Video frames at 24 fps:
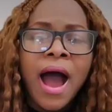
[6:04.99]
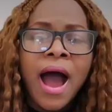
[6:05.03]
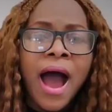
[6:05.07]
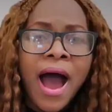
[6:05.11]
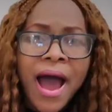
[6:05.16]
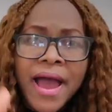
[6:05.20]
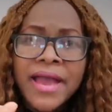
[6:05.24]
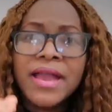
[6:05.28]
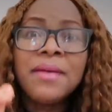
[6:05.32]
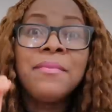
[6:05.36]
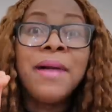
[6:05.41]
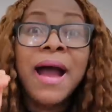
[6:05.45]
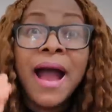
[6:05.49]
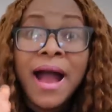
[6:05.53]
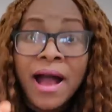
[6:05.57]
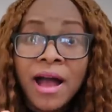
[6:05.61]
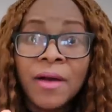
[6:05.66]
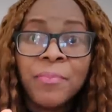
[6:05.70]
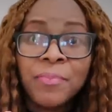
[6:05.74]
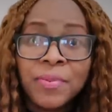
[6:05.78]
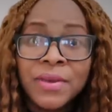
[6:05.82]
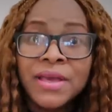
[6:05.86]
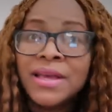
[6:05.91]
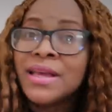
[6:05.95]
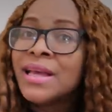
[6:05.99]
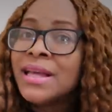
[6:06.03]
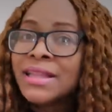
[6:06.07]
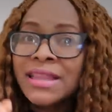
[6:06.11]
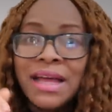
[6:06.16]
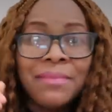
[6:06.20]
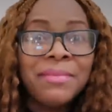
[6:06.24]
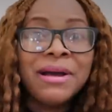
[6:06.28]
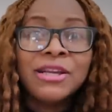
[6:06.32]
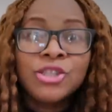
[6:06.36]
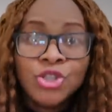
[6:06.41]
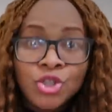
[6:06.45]
I am happy
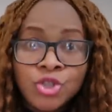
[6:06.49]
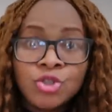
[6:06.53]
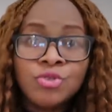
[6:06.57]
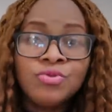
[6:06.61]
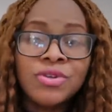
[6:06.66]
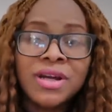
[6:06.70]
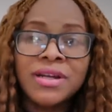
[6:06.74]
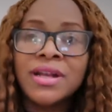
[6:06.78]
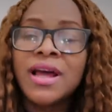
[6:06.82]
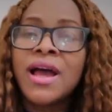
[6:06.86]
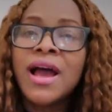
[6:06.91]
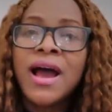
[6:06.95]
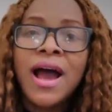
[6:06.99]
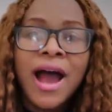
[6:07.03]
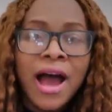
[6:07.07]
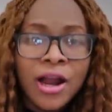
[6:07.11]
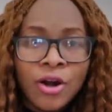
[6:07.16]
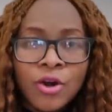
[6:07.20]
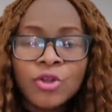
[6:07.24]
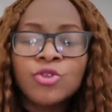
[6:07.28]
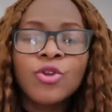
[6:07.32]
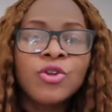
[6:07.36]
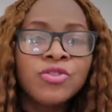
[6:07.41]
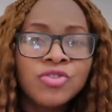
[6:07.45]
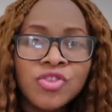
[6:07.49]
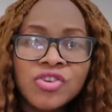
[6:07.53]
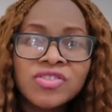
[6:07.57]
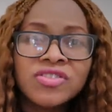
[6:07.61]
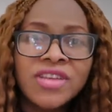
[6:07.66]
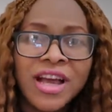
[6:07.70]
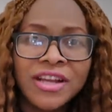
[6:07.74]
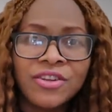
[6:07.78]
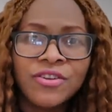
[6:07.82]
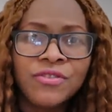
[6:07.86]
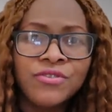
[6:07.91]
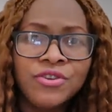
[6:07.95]
that my children are not on this
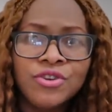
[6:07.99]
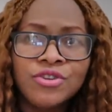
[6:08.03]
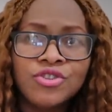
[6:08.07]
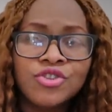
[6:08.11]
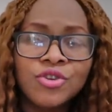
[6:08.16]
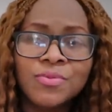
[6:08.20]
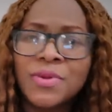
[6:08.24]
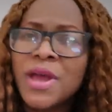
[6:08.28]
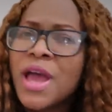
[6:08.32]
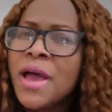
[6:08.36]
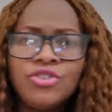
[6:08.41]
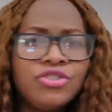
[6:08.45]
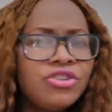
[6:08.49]
side of YouTube.